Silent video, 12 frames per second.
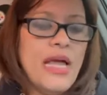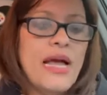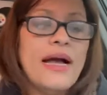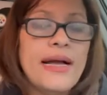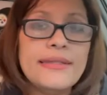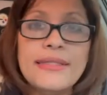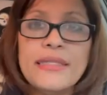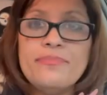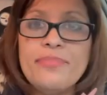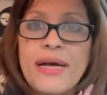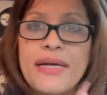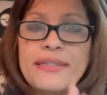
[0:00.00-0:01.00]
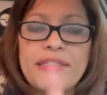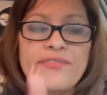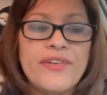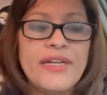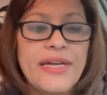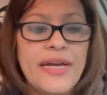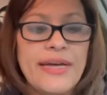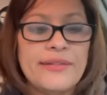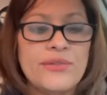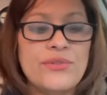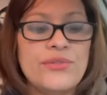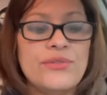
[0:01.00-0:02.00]
I did buy different
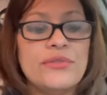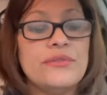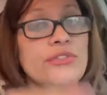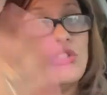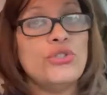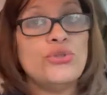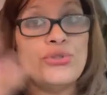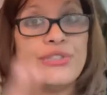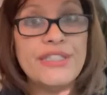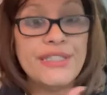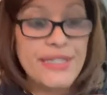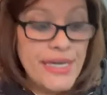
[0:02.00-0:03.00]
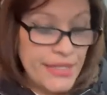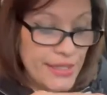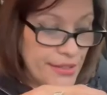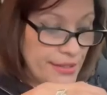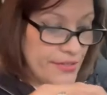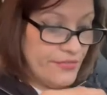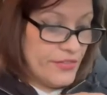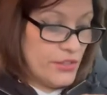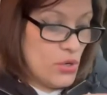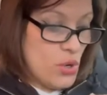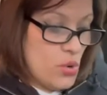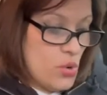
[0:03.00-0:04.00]
candles. You'll see that in a
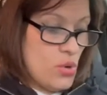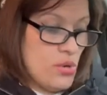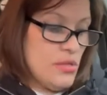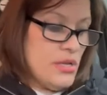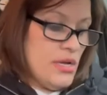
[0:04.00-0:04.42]
different haul.